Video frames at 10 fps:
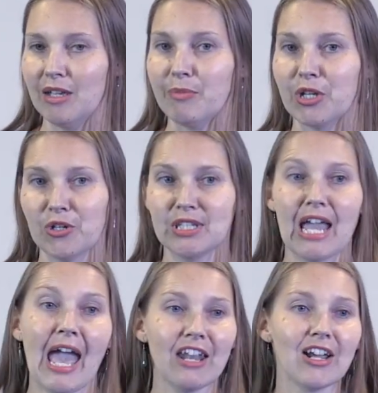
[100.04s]
Because
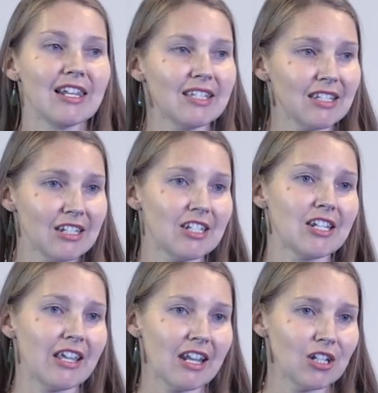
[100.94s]
had I listened
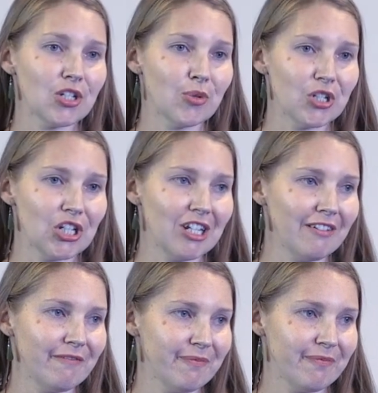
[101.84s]
to that
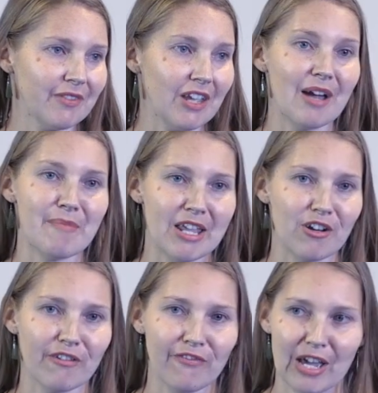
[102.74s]
intuition, I may
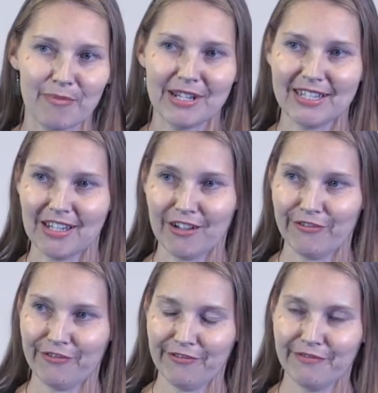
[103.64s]
not have found
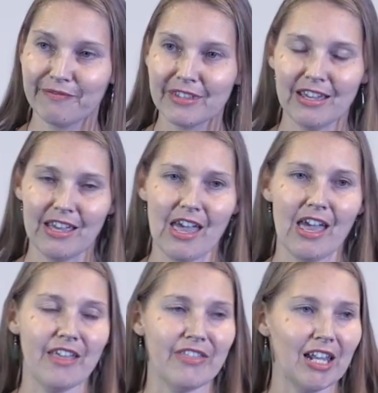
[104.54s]
myself
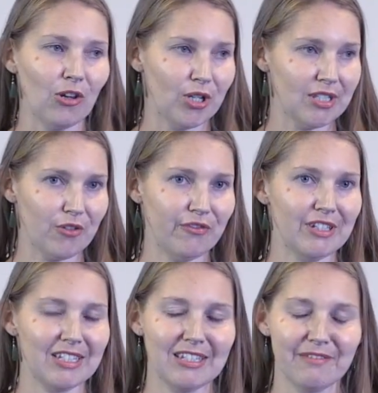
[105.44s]
in that lawyer's
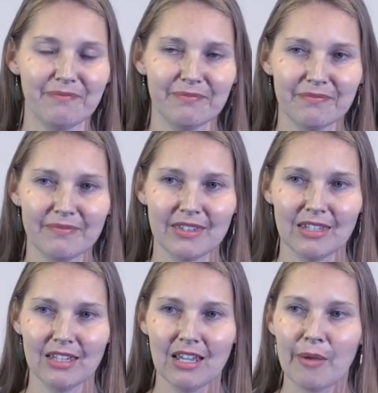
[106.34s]
office.
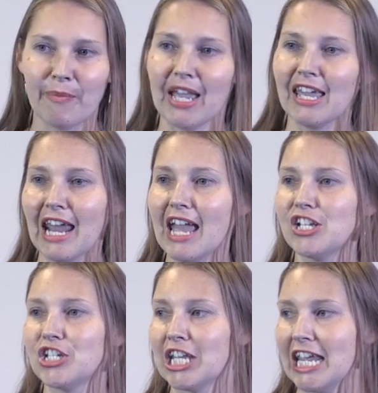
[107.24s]
Back at
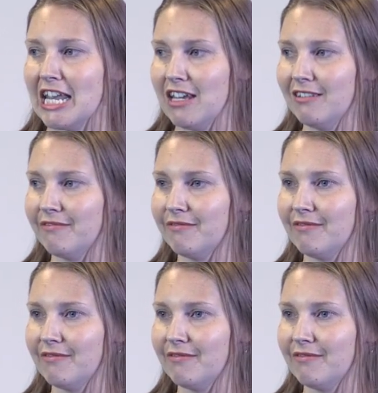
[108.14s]
age 10,